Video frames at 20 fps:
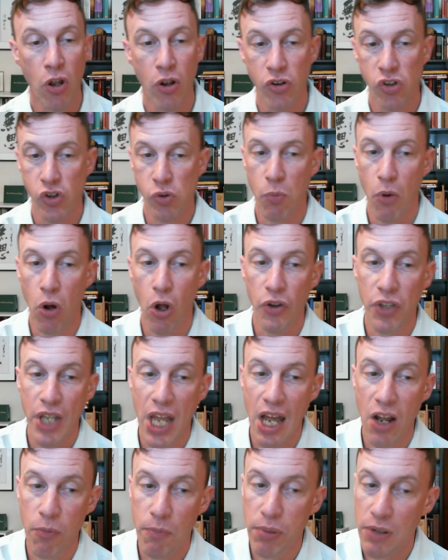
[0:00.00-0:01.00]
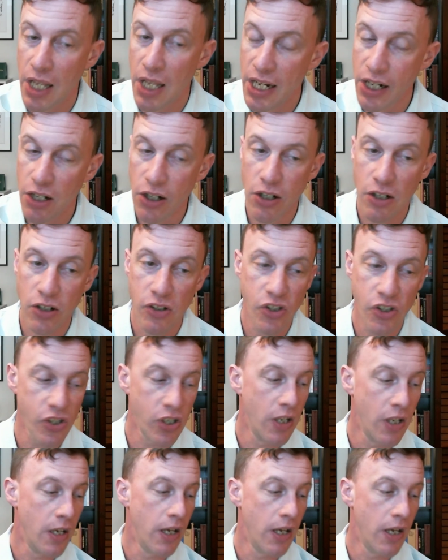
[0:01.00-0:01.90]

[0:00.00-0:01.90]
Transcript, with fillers: small town players